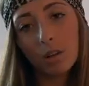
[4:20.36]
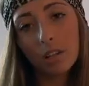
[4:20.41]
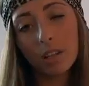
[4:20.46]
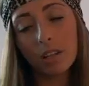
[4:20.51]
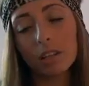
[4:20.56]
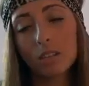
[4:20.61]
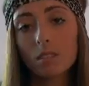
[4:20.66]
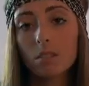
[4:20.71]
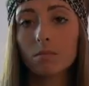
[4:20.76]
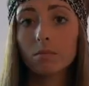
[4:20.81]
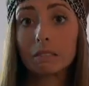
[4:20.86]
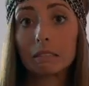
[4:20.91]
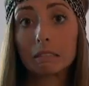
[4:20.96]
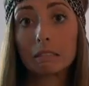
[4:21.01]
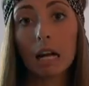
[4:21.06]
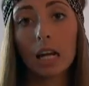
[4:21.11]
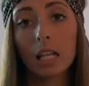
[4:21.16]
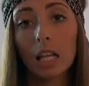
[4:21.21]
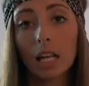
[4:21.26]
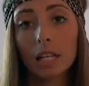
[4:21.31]
more things.
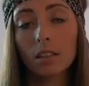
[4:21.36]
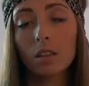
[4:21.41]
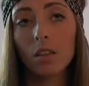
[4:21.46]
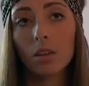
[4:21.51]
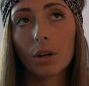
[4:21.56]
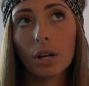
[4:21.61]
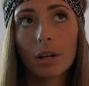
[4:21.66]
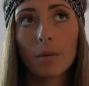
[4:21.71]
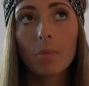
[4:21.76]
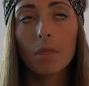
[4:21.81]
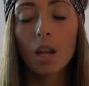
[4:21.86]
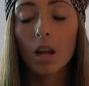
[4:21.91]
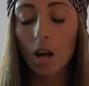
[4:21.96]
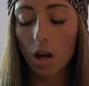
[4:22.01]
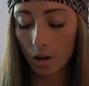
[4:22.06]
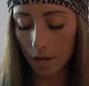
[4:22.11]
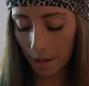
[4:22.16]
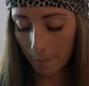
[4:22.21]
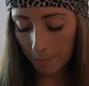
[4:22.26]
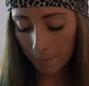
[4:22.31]
I lied, three.
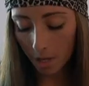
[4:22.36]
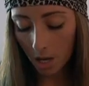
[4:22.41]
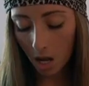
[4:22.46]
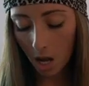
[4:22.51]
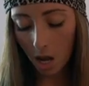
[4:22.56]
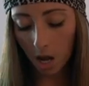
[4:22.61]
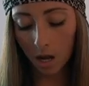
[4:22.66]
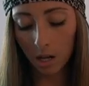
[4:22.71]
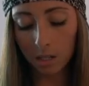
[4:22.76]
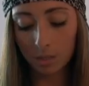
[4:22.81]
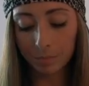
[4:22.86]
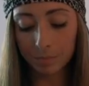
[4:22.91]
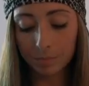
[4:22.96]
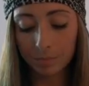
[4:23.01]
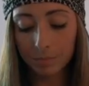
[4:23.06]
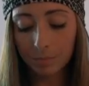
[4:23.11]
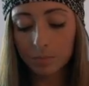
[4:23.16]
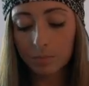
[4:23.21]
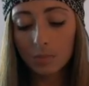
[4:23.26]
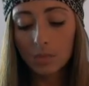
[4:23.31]
Okay, um,
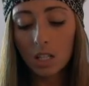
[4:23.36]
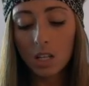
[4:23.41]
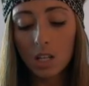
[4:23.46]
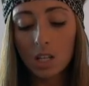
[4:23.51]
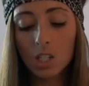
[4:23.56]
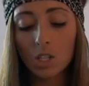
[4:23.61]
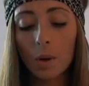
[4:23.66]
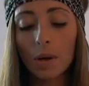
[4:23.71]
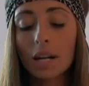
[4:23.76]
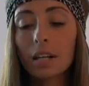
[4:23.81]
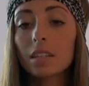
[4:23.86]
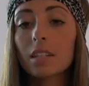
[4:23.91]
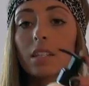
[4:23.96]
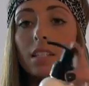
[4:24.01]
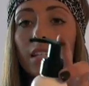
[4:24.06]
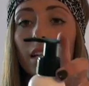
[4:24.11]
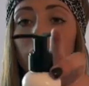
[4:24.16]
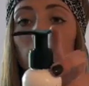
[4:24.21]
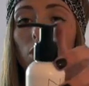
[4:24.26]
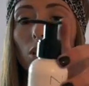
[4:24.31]
so I got the
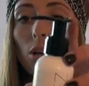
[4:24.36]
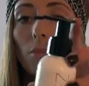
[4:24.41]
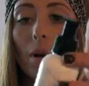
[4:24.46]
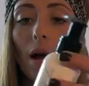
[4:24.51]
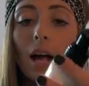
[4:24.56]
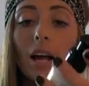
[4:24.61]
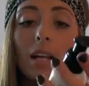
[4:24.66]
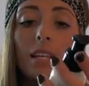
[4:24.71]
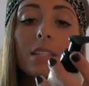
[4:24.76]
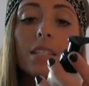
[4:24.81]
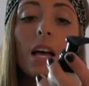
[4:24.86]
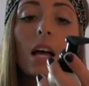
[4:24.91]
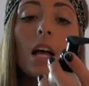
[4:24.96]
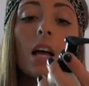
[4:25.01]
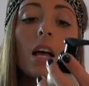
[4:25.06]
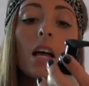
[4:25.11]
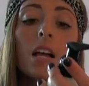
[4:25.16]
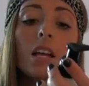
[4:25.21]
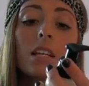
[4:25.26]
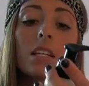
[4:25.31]
Saint Tropez
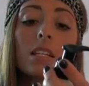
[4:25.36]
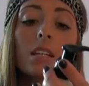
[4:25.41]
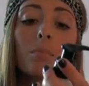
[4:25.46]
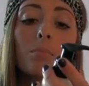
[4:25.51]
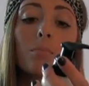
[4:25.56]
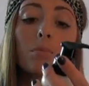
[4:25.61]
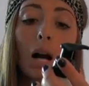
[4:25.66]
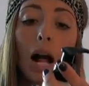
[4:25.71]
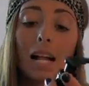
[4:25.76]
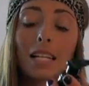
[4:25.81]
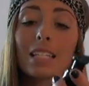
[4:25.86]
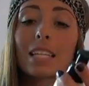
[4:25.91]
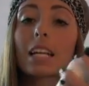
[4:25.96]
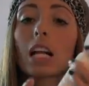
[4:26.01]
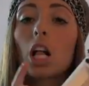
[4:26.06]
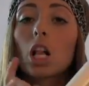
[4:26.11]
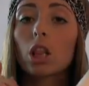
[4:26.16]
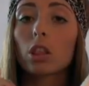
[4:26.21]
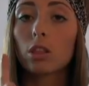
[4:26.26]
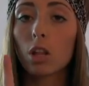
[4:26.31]

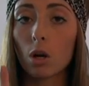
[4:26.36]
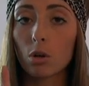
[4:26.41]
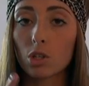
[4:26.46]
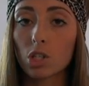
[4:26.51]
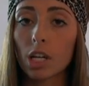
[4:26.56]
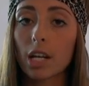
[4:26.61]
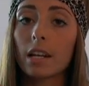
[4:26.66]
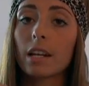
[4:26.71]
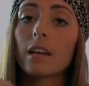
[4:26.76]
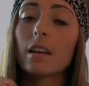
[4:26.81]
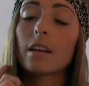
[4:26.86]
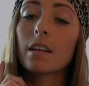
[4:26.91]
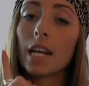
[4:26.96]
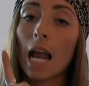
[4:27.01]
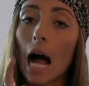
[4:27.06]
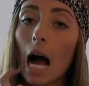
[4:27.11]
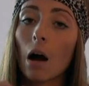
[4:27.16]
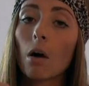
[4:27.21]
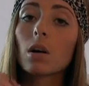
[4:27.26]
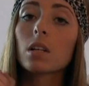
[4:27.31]
bronzing lotion.
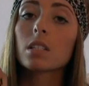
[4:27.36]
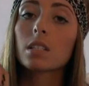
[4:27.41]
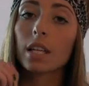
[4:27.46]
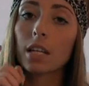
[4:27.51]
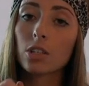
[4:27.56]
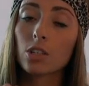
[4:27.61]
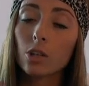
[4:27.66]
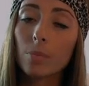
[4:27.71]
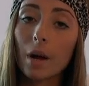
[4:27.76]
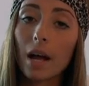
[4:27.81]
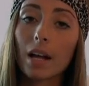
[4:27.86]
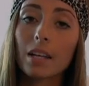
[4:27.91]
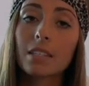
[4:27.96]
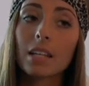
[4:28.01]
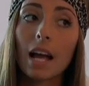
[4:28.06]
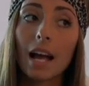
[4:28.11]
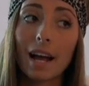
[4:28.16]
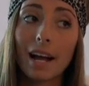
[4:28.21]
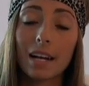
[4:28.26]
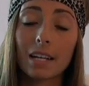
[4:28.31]
Now, Saint
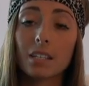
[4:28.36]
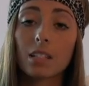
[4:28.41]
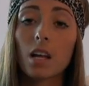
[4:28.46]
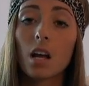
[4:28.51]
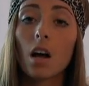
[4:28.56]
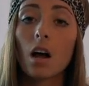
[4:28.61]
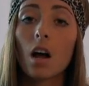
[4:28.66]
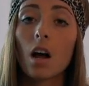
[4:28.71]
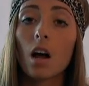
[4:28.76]
Tropez has